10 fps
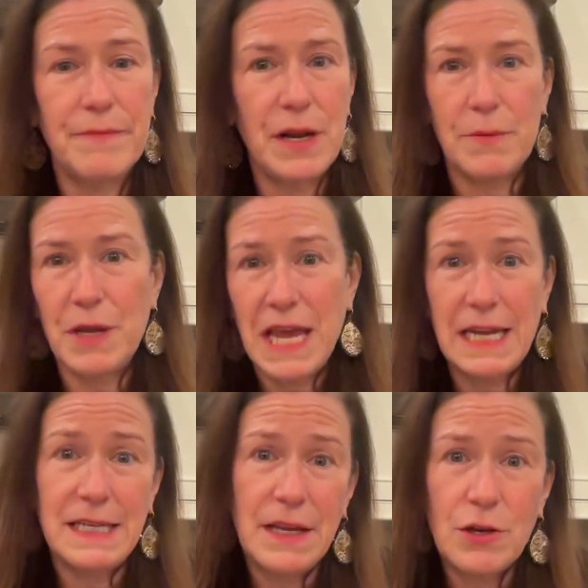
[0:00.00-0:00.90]
we
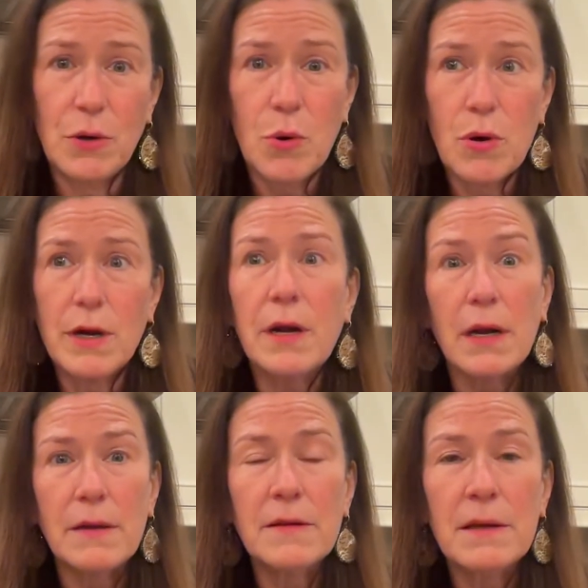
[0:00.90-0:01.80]
can't take your order.